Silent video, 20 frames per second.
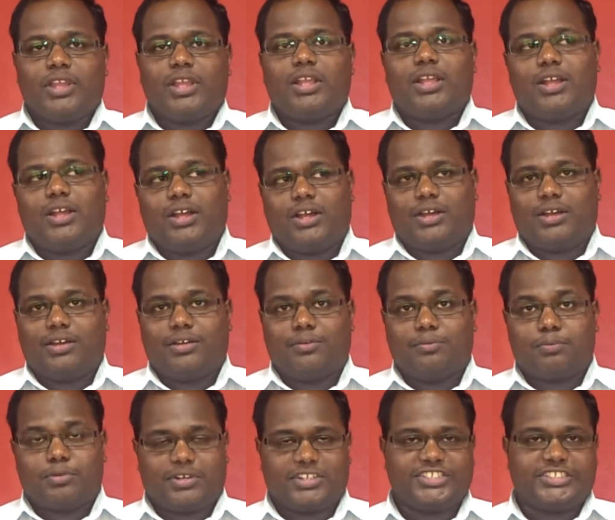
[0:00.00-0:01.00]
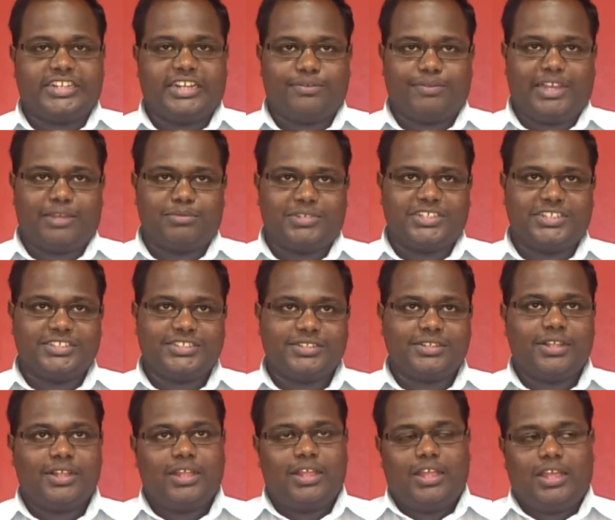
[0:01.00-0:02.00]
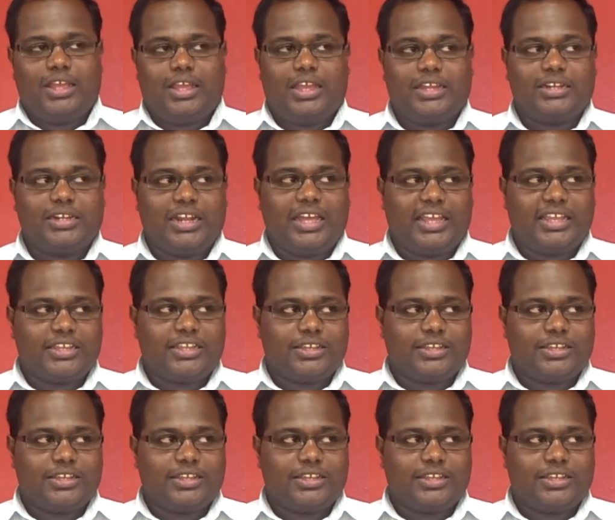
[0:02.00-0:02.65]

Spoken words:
production environment. And like